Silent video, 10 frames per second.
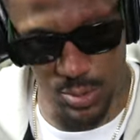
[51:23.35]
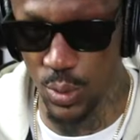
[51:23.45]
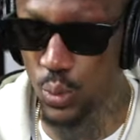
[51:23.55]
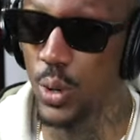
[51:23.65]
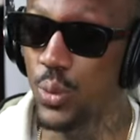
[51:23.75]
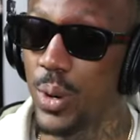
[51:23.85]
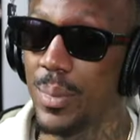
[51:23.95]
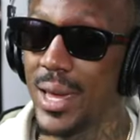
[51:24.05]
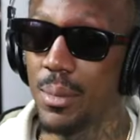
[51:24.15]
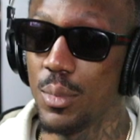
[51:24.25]
when
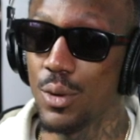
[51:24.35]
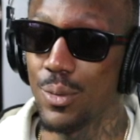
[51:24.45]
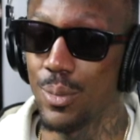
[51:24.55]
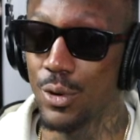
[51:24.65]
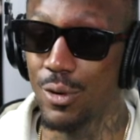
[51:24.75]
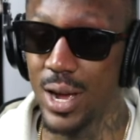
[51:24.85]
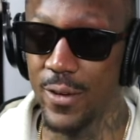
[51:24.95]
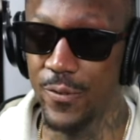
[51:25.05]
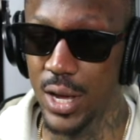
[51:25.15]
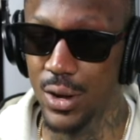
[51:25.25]
me and
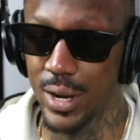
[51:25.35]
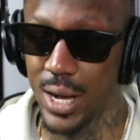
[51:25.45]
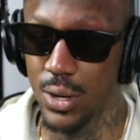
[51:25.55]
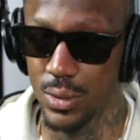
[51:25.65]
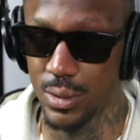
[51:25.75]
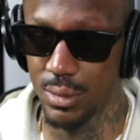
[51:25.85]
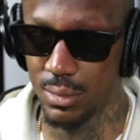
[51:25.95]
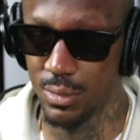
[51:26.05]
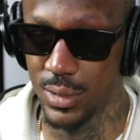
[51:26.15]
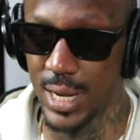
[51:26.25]
Mariah figure it out,
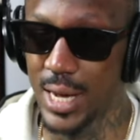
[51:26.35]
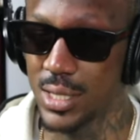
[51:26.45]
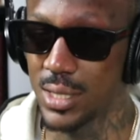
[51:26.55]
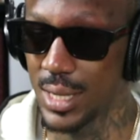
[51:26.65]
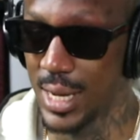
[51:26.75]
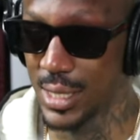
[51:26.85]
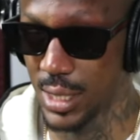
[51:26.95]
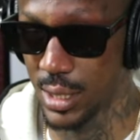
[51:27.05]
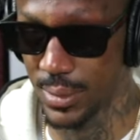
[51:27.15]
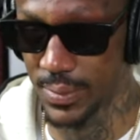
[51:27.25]
that's
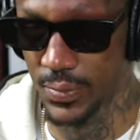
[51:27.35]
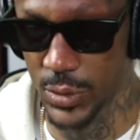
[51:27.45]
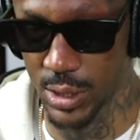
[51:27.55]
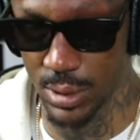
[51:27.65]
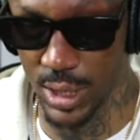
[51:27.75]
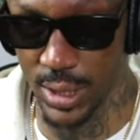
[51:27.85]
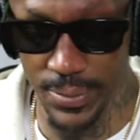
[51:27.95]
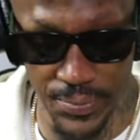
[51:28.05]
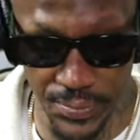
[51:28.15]
him. You know what I'm saying?